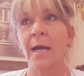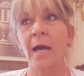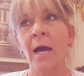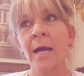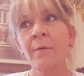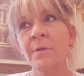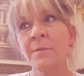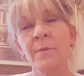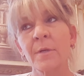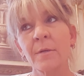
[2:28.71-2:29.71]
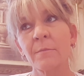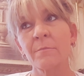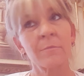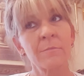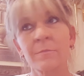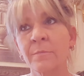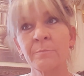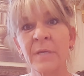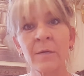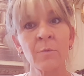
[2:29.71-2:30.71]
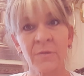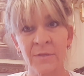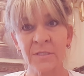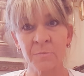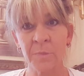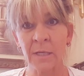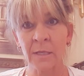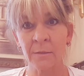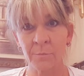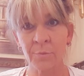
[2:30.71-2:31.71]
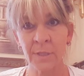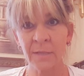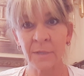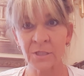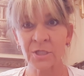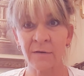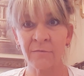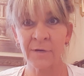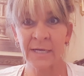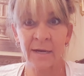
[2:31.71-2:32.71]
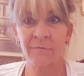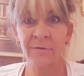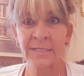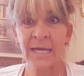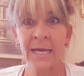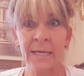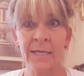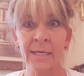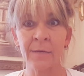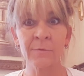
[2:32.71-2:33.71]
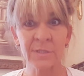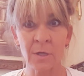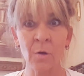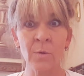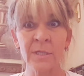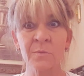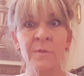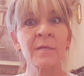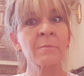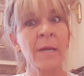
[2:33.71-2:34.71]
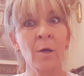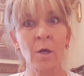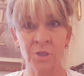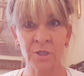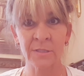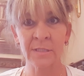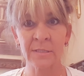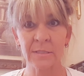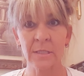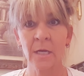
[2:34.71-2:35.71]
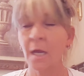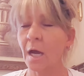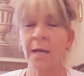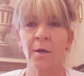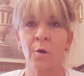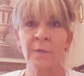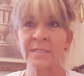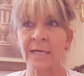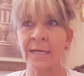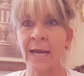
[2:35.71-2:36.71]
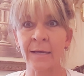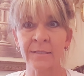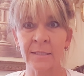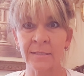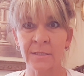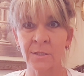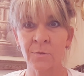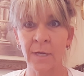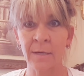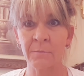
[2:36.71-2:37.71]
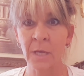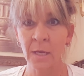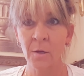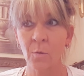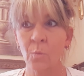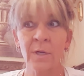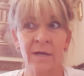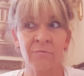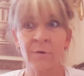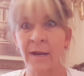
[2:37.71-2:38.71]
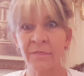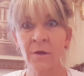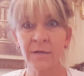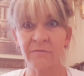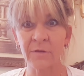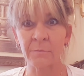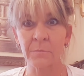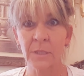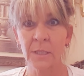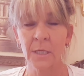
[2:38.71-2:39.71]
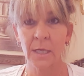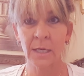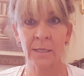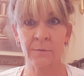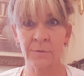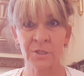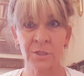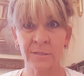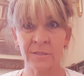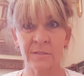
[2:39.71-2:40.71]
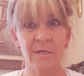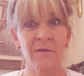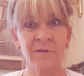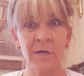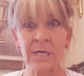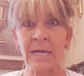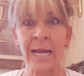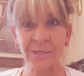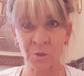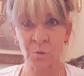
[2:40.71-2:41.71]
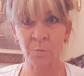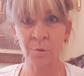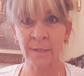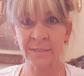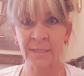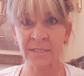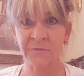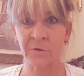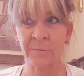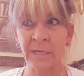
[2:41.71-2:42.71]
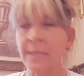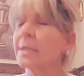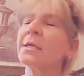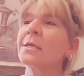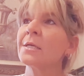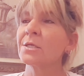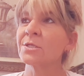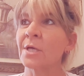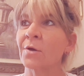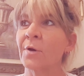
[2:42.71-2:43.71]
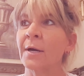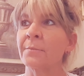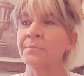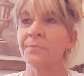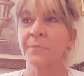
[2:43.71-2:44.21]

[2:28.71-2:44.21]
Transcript: I would be with this being pretty much every every day. He was always within my consciousness. I always had access to him whenever I thought of him. And it was just a very natural process for me. So um,